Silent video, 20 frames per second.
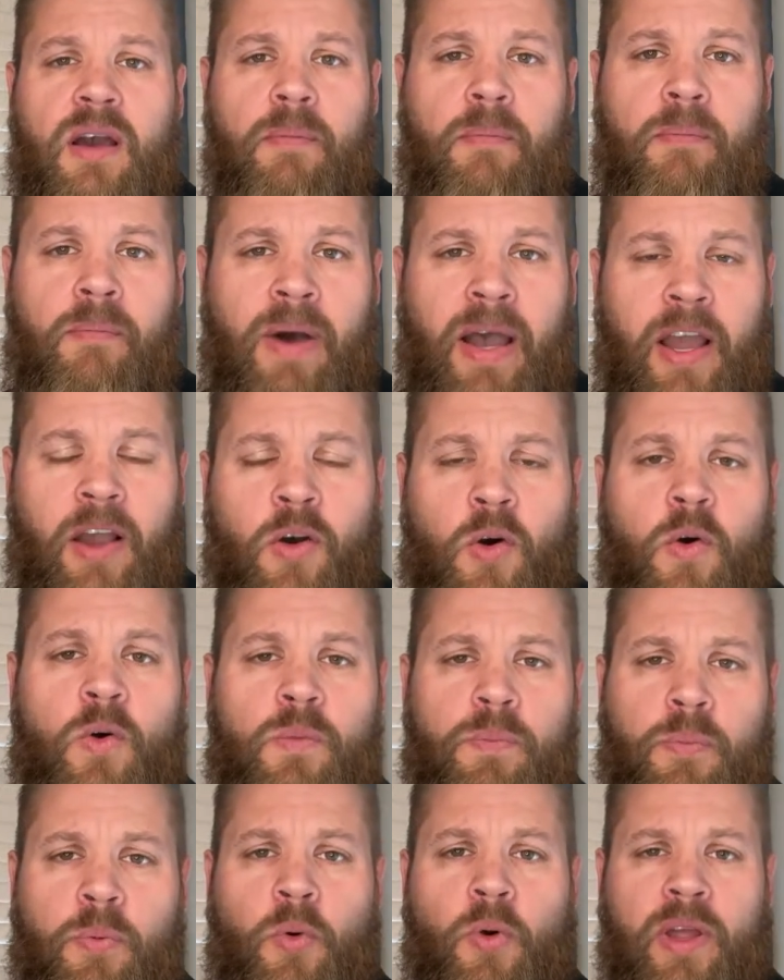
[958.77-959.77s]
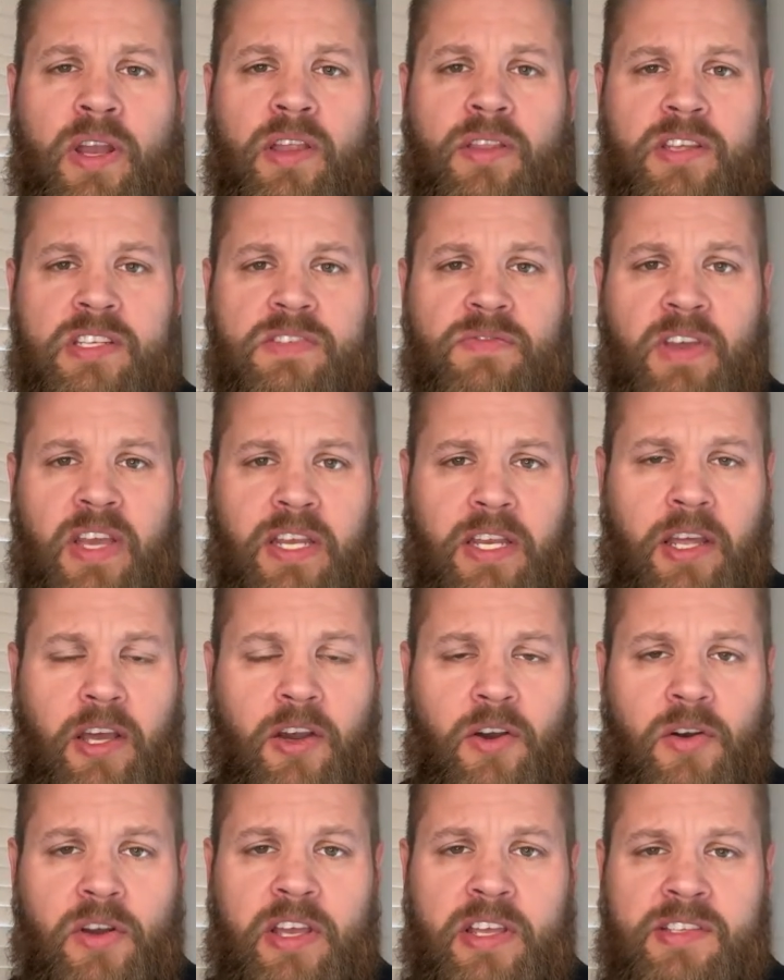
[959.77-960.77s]
My whole point of this
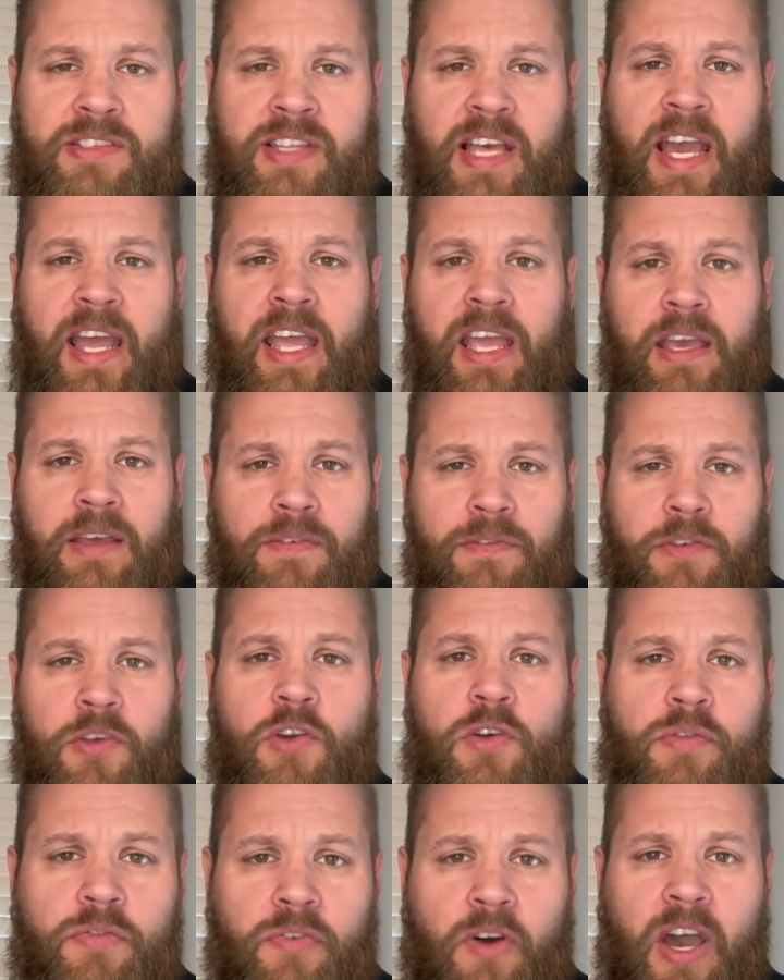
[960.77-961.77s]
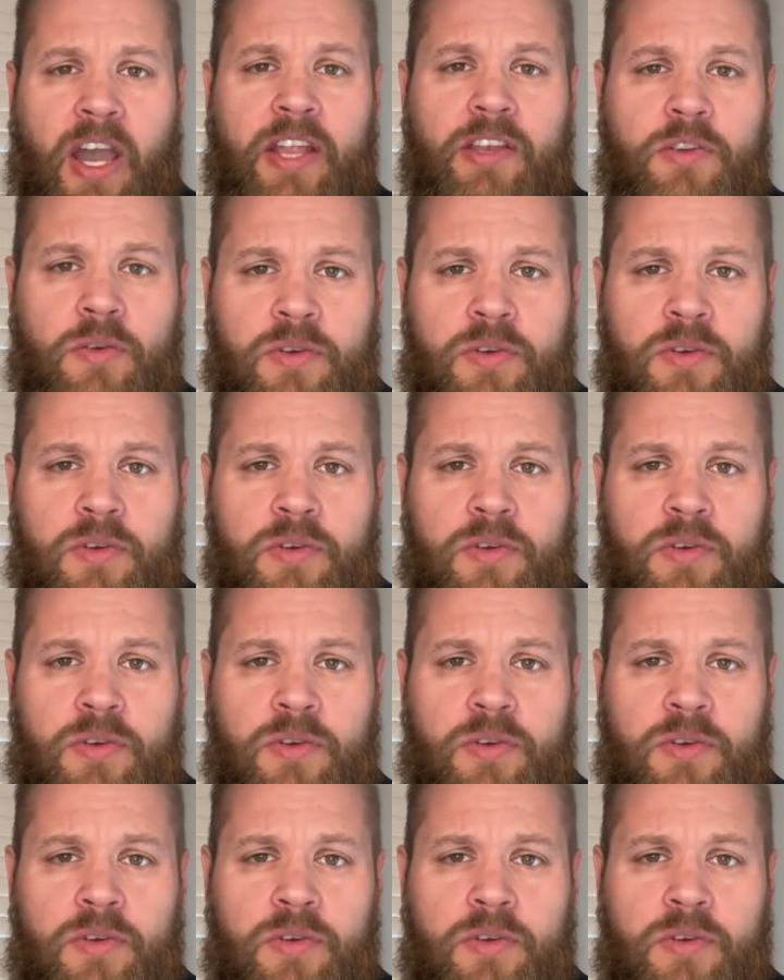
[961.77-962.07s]
video is that if you find